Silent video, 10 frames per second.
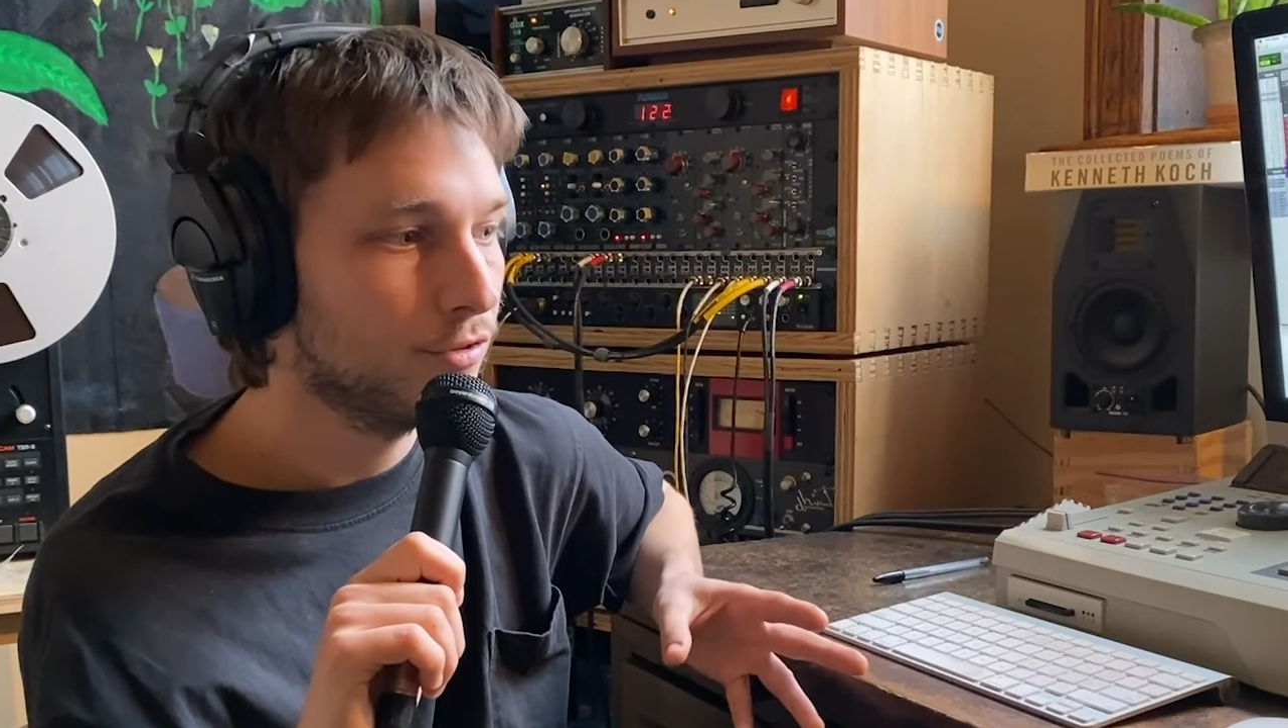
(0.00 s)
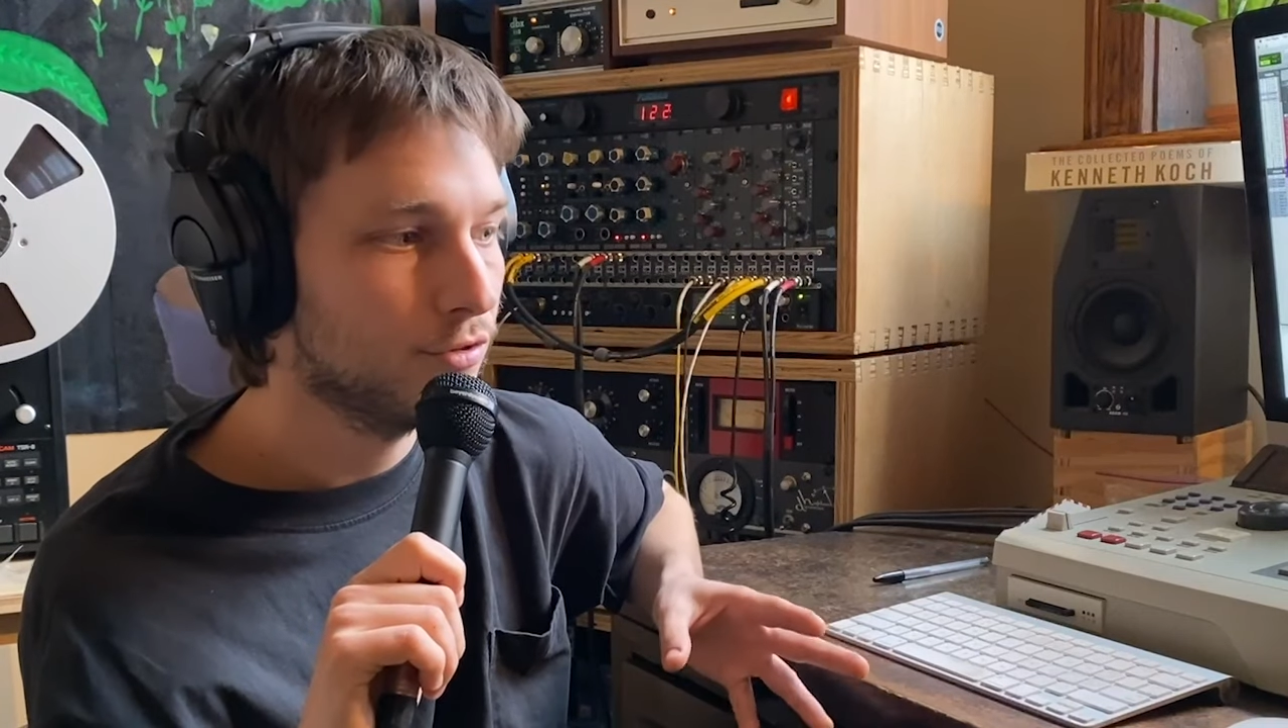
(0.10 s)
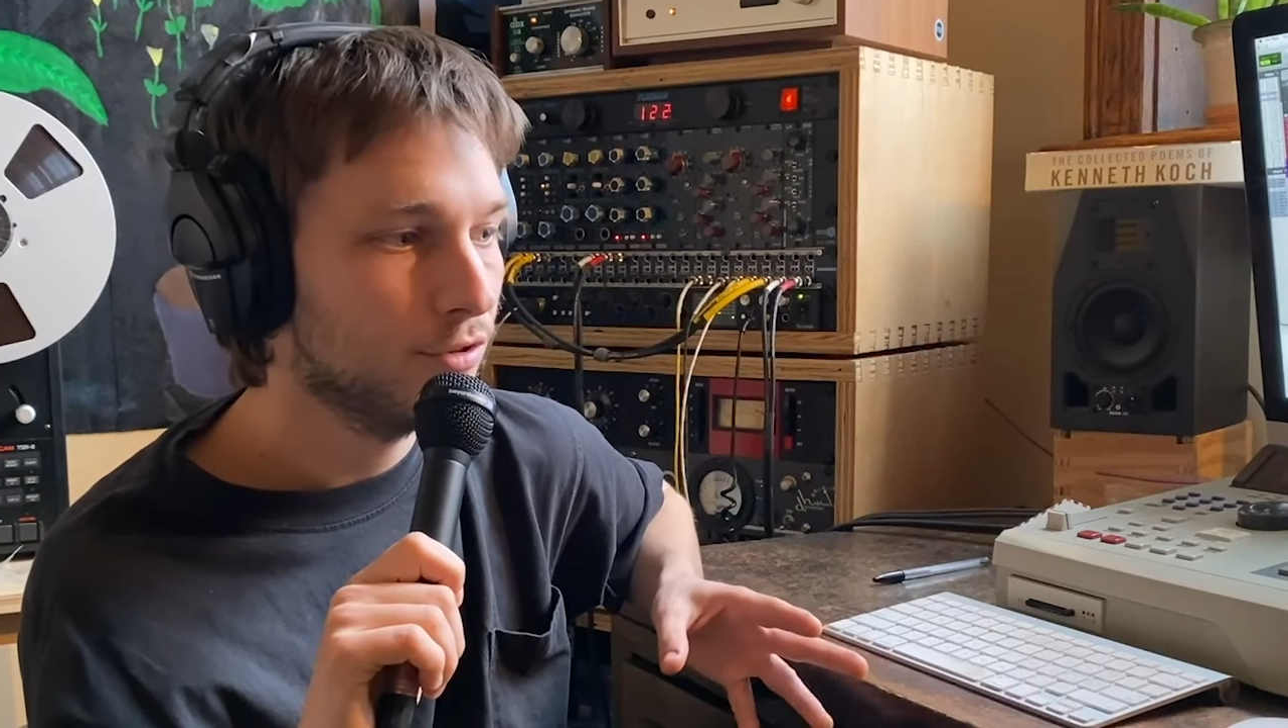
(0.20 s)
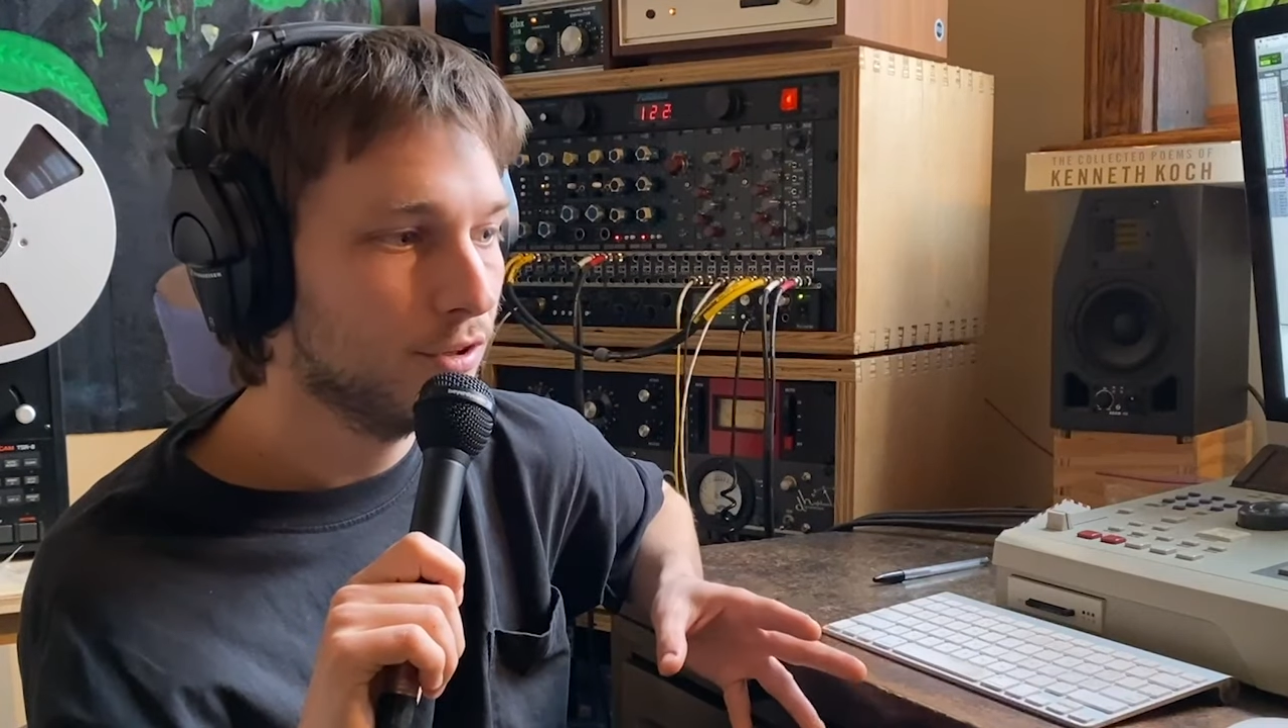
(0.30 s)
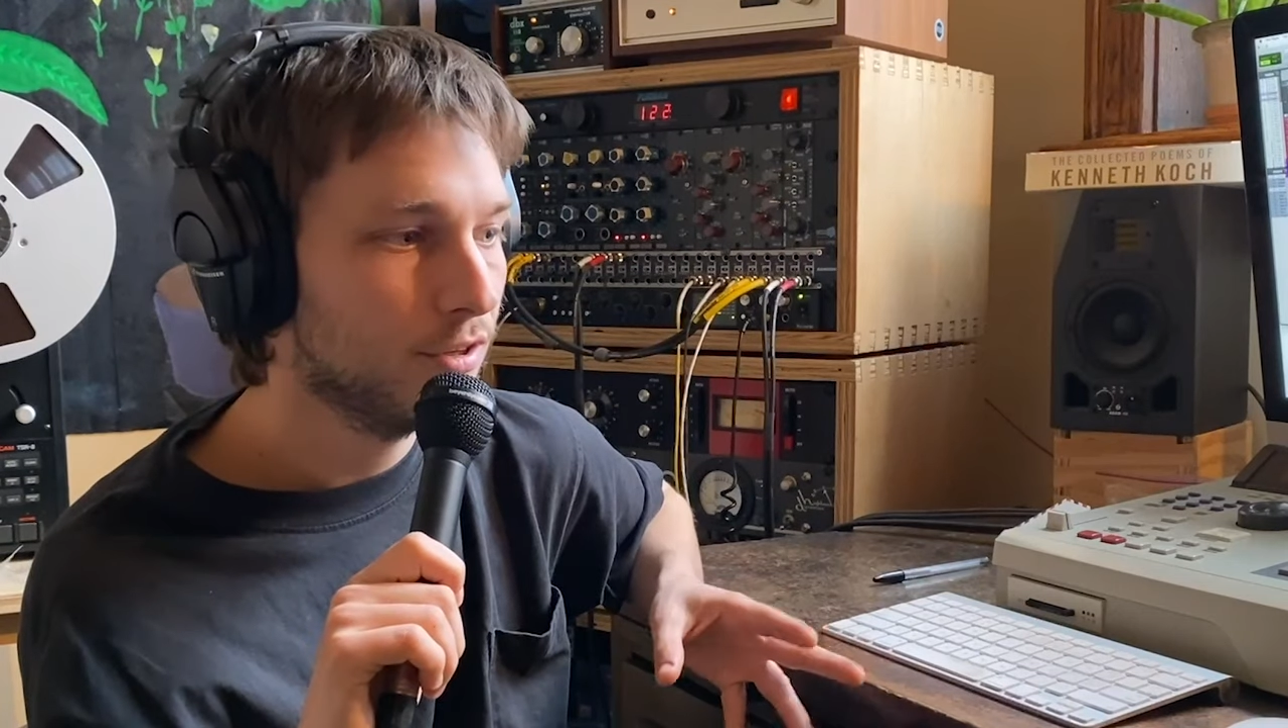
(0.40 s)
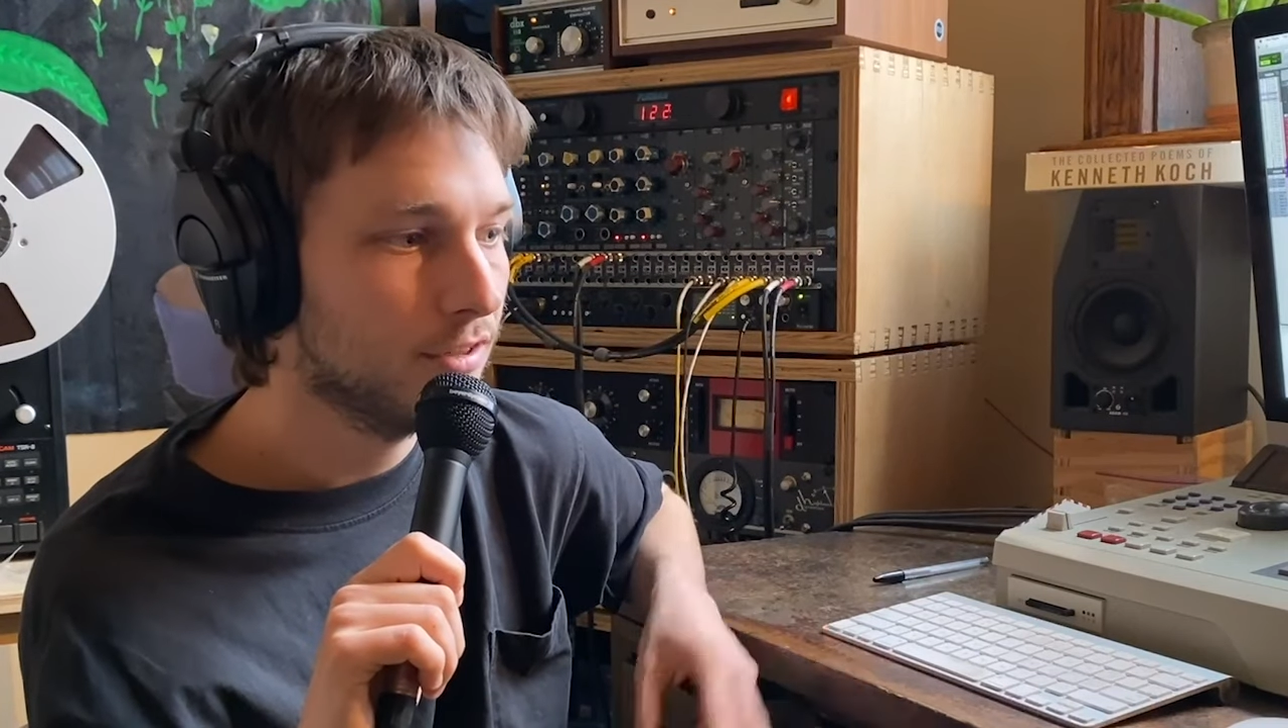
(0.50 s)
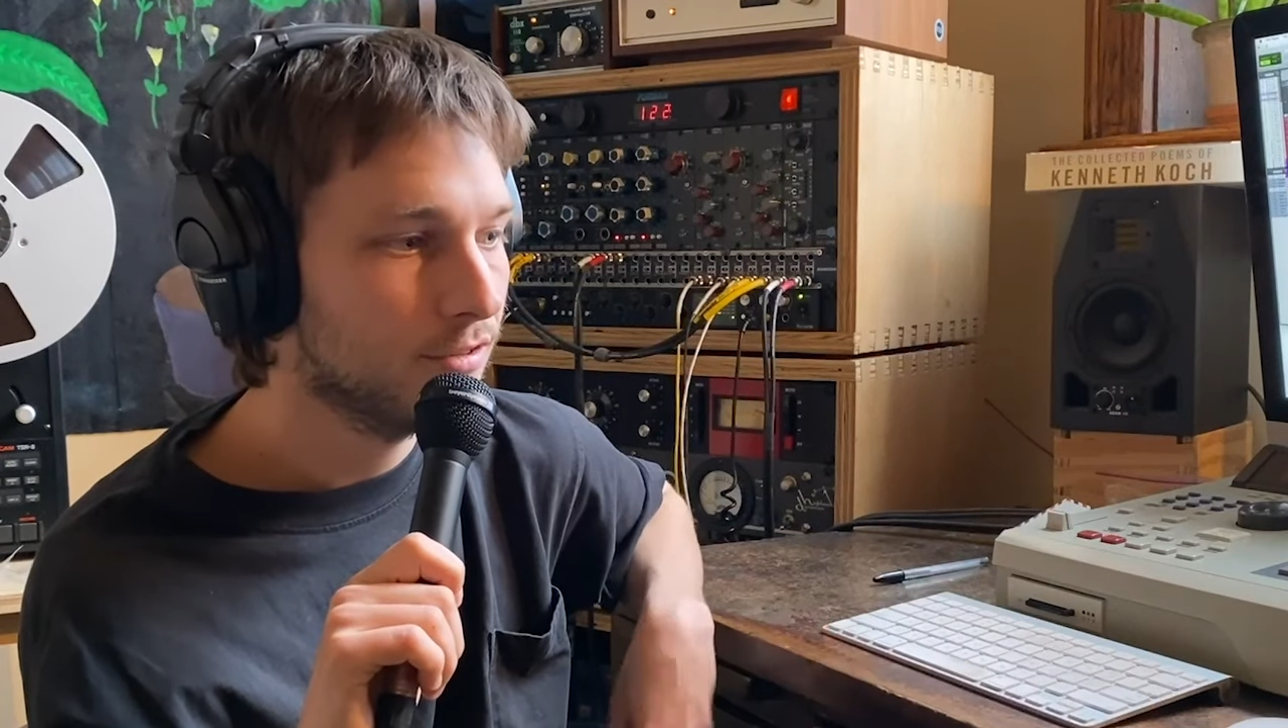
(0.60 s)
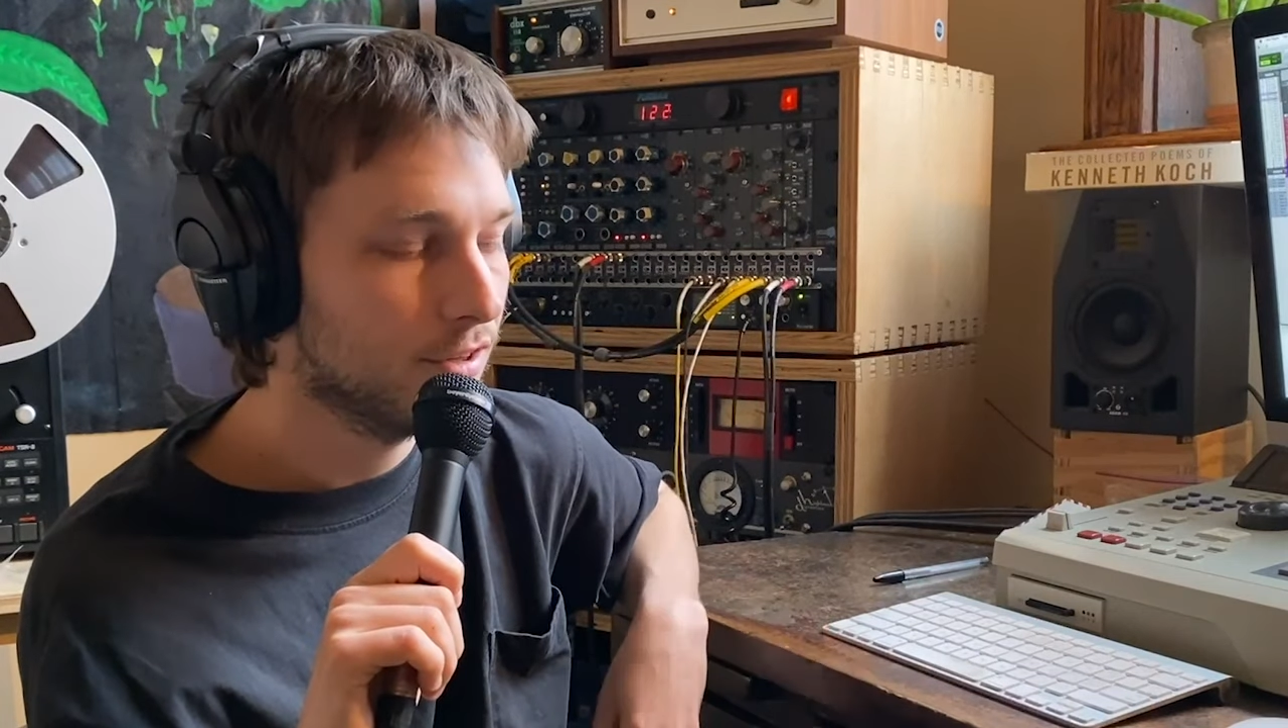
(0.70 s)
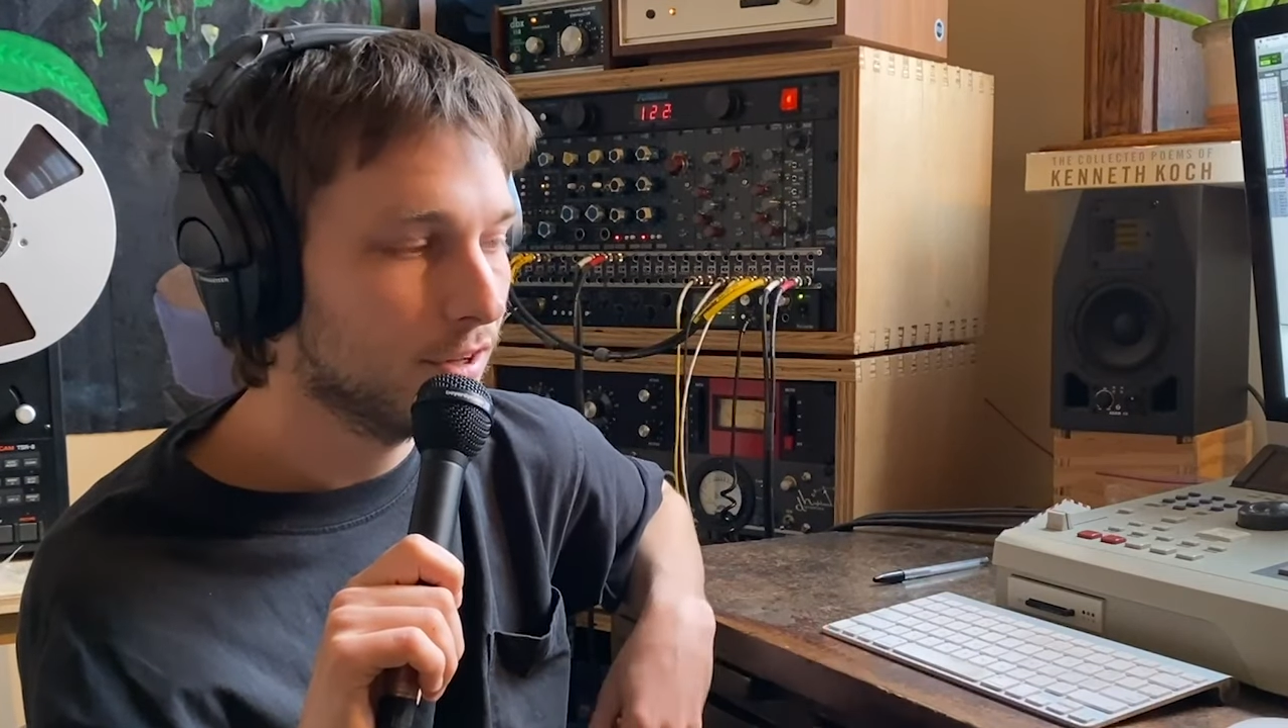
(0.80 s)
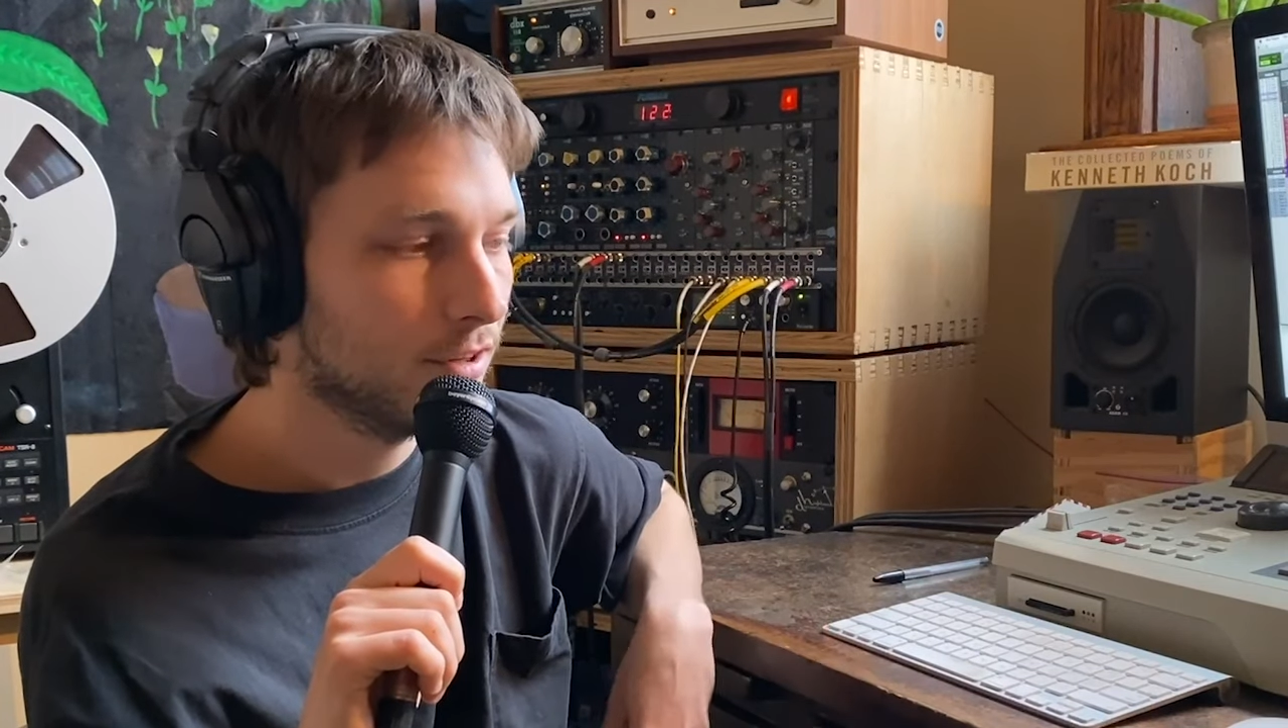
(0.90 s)
studio
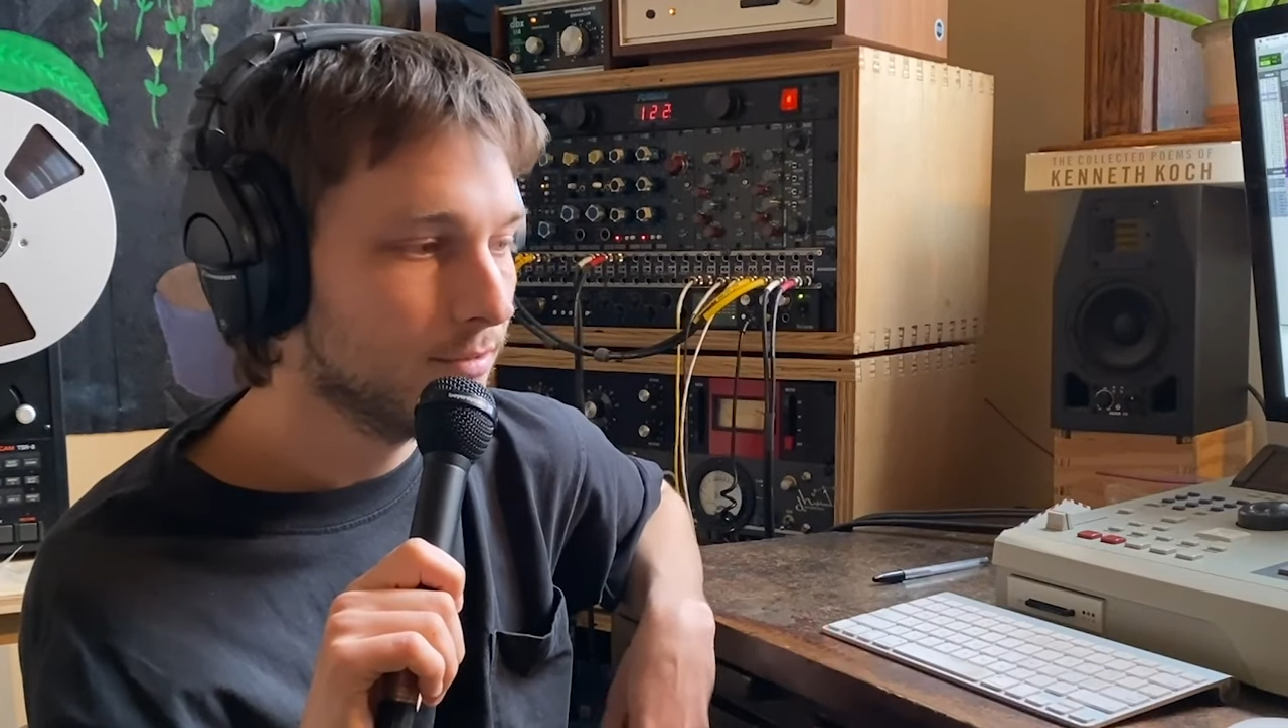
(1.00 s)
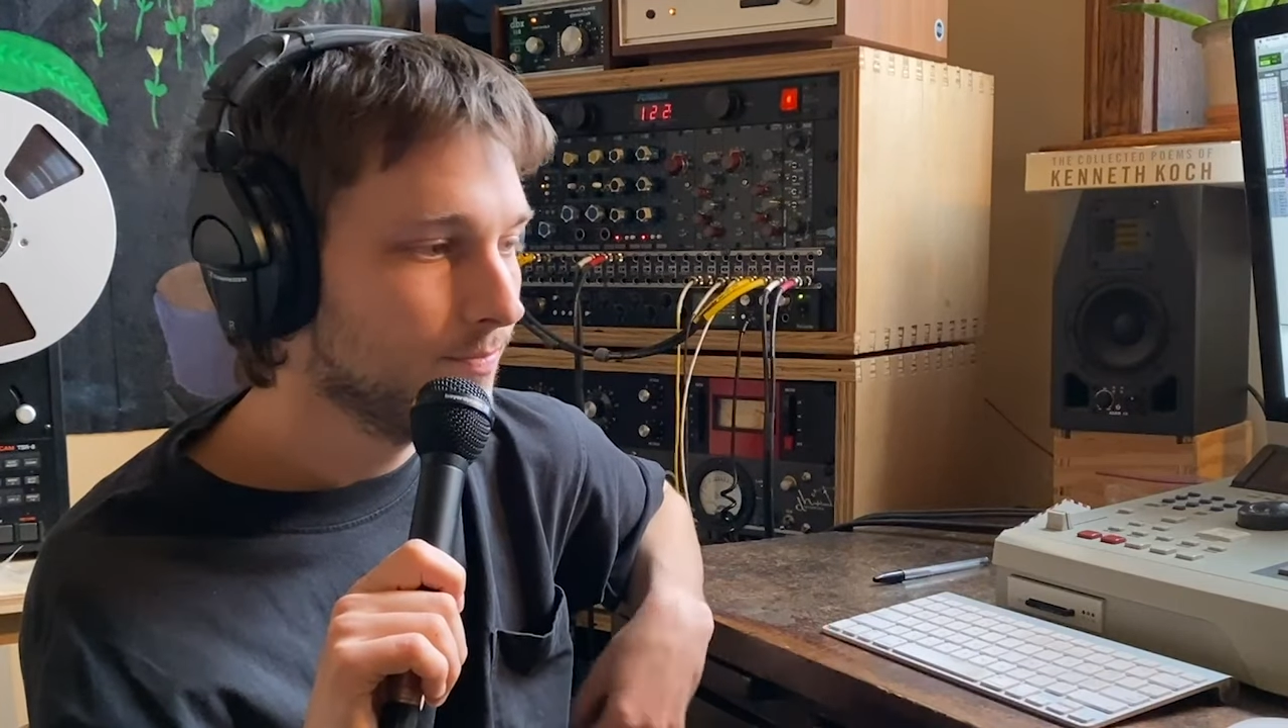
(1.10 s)
because you're like,